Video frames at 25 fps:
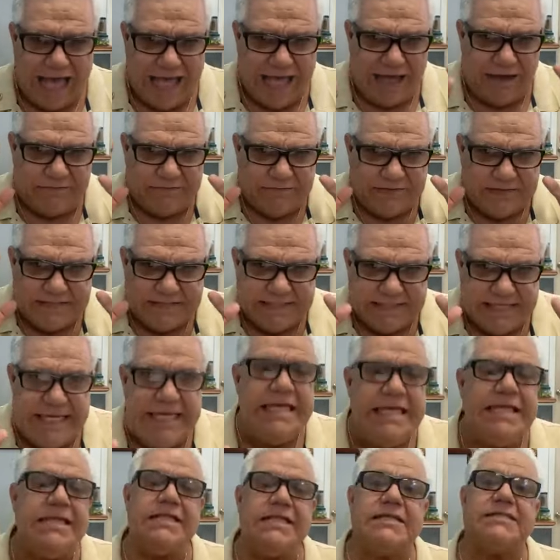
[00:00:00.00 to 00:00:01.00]
I have
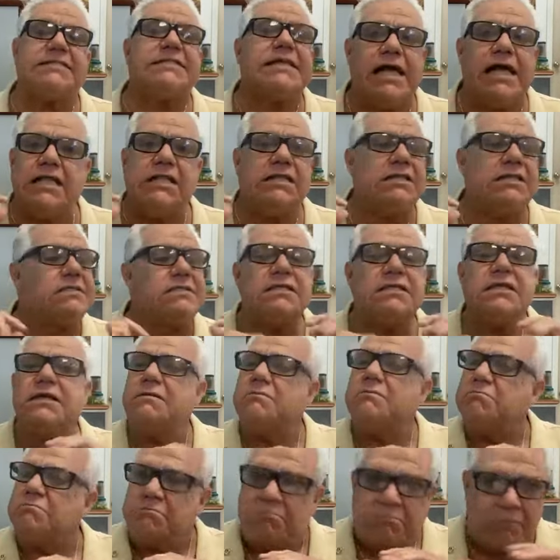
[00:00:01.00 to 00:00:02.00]
seen the
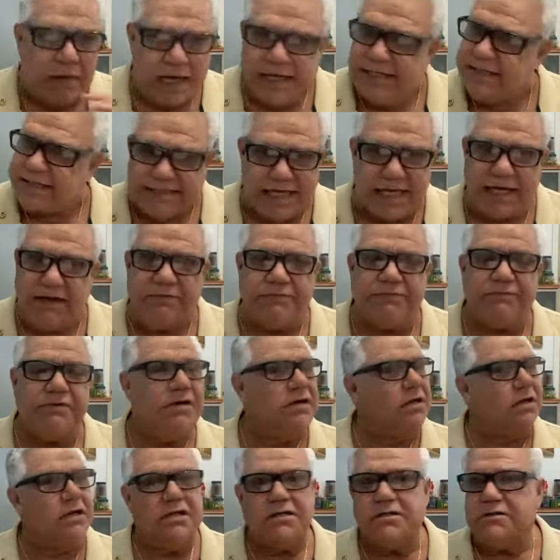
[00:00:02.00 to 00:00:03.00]
cells
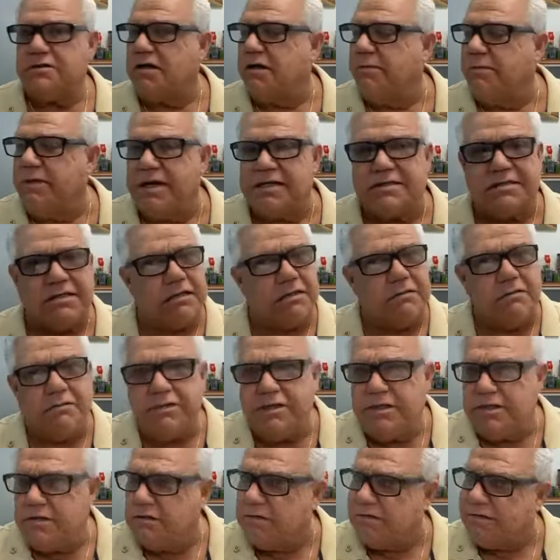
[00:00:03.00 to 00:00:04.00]
myself. So the minister
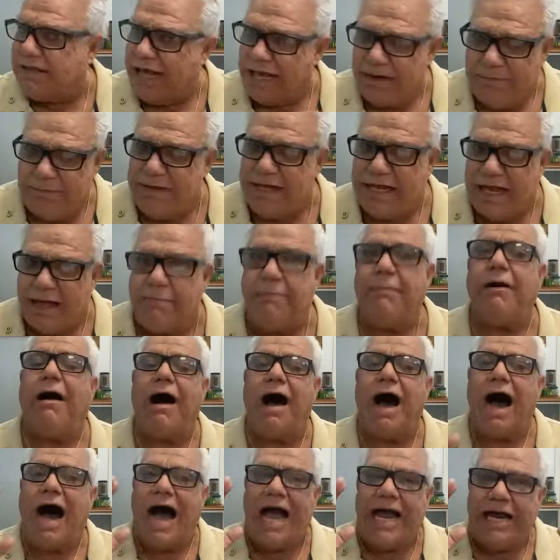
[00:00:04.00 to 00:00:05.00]
don't need to tell me
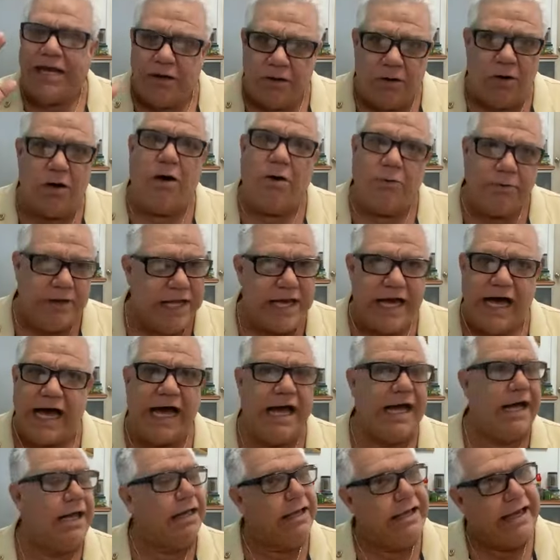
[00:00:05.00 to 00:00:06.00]
them. I know how
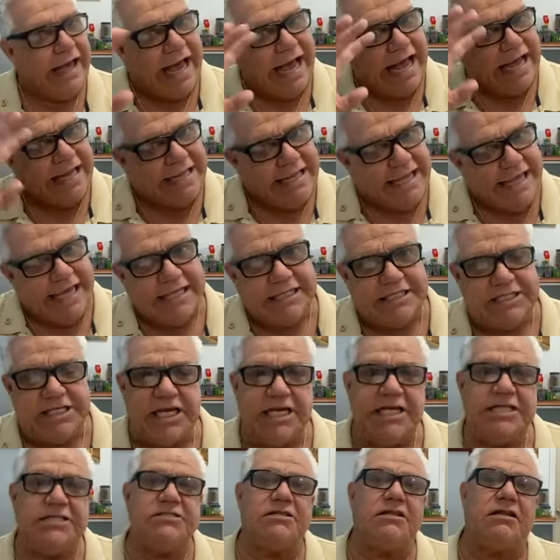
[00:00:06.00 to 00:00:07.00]
they are and they
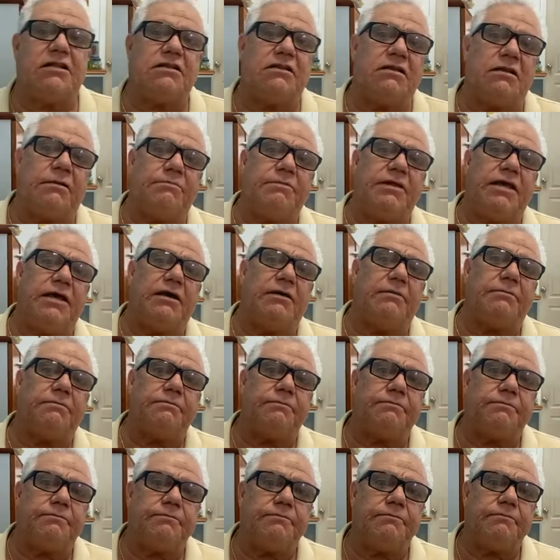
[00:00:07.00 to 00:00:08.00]
ain't changed nothing up
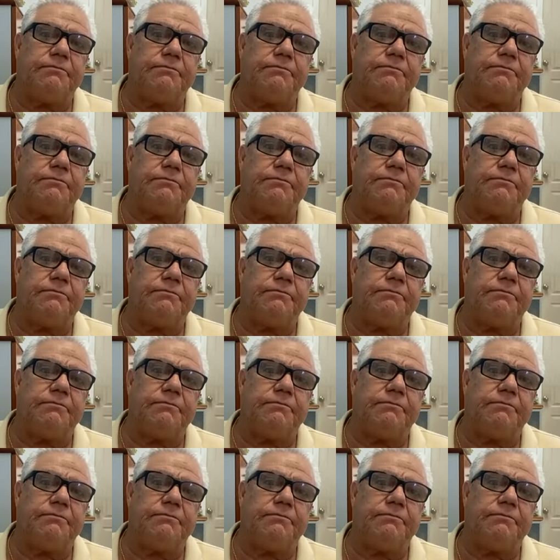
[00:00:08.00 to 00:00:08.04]
there.